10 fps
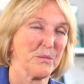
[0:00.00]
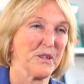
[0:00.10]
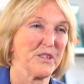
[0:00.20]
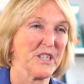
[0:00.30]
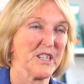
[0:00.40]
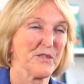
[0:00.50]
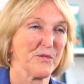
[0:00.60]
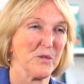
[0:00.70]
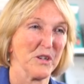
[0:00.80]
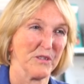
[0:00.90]
protest
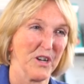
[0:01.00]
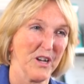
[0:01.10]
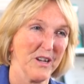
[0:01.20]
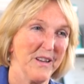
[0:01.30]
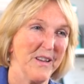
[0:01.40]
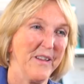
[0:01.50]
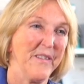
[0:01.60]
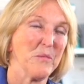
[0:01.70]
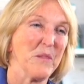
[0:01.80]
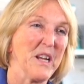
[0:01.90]
foie gras,
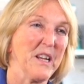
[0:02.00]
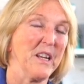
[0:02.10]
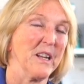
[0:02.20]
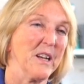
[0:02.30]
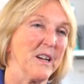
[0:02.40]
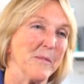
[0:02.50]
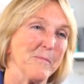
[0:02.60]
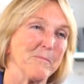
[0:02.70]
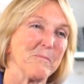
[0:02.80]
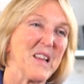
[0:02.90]
my
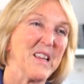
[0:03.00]
um,